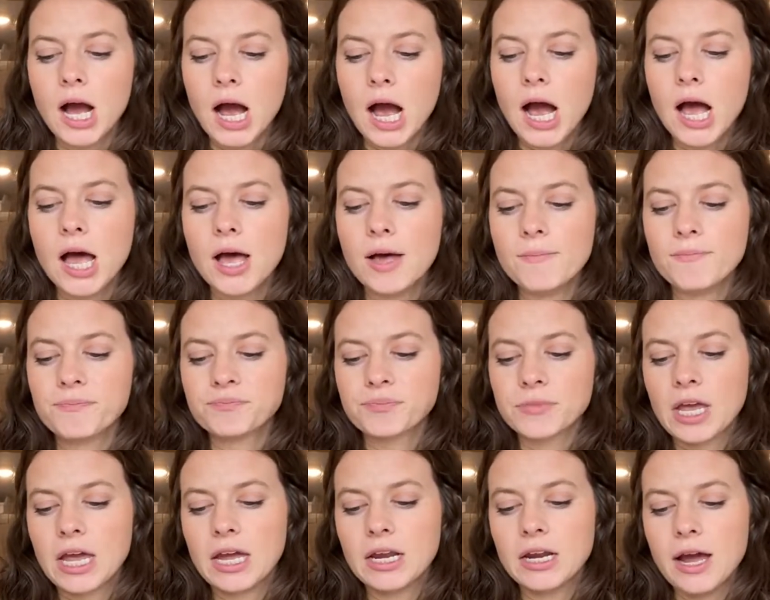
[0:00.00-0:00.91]
And
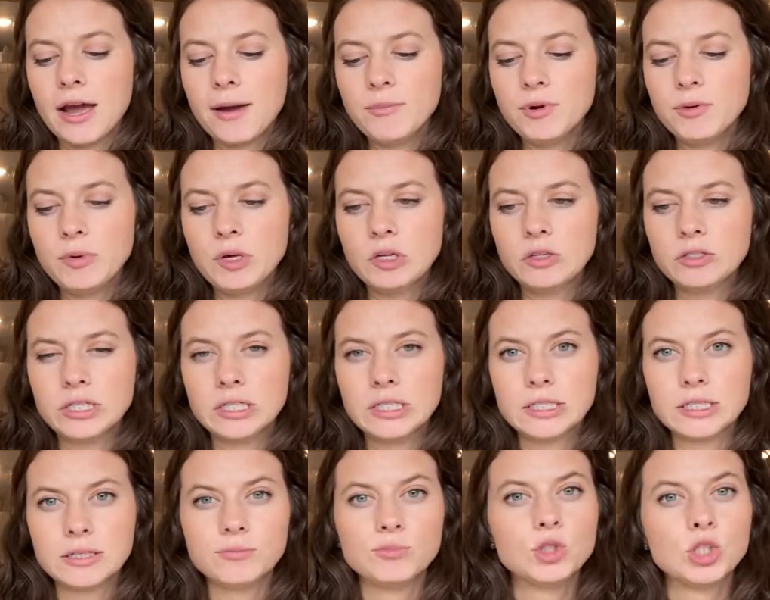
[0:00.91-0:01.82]
I'm gonna be using
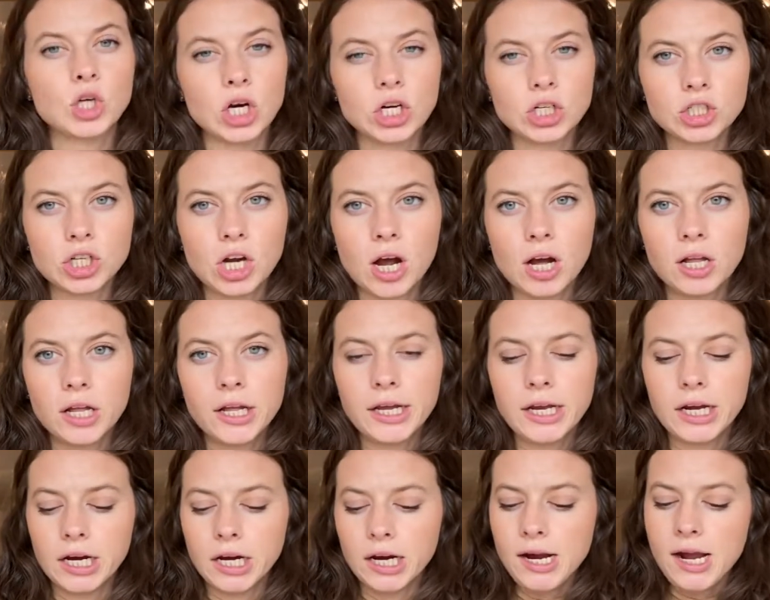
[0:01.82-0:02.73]
some dark chocolate
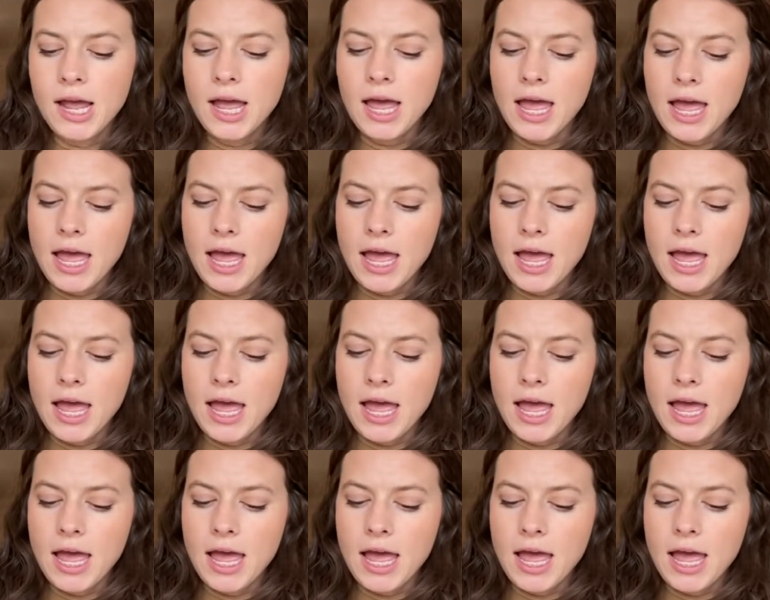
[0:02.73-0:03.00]
here.